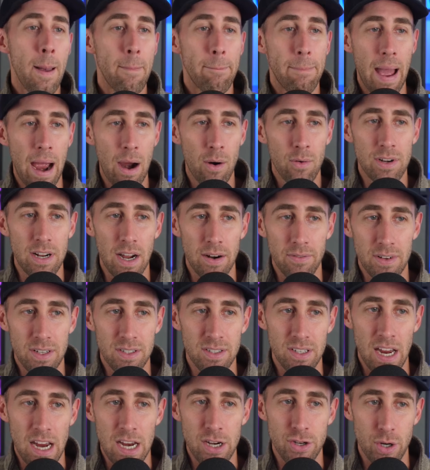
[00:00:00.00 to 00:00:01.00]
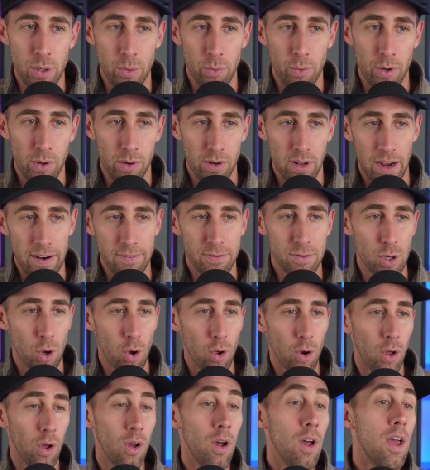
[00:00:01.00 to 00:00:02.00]
Power and toughness each equal to your life
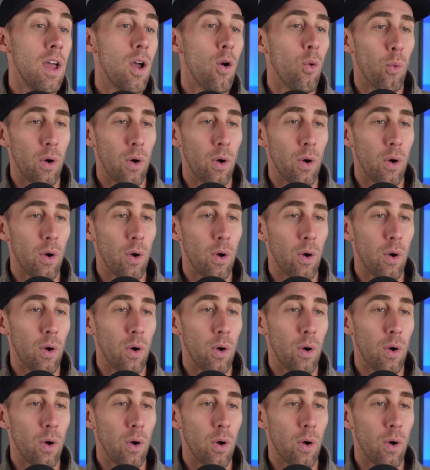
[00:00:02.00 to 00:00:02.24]
total.